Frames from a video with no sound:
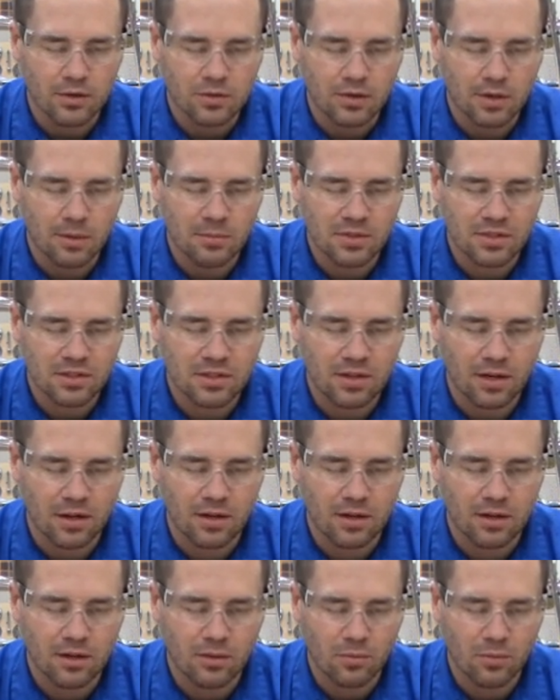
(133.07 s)
So I'm going to
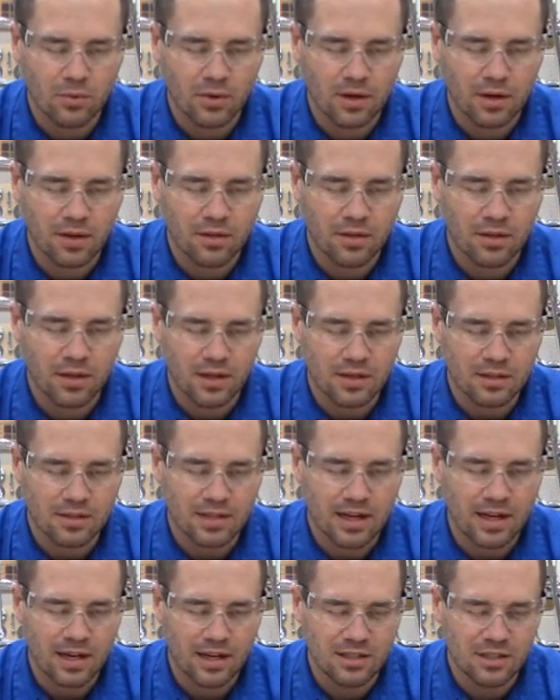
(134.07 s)
start where I think it's
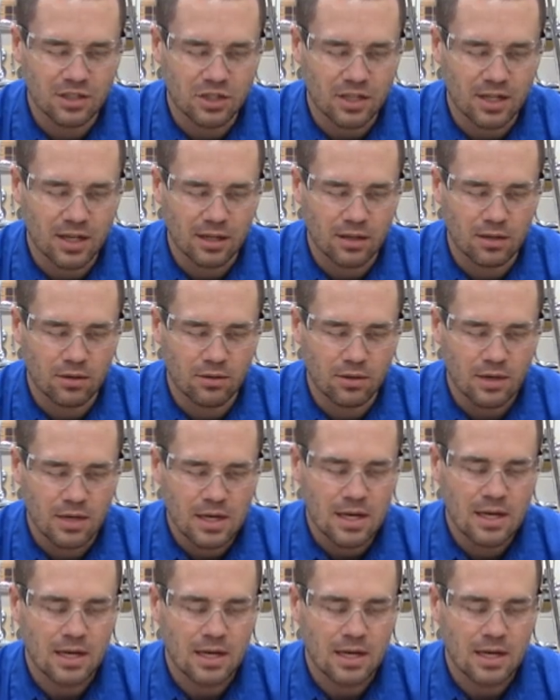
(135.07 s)
kind of shallow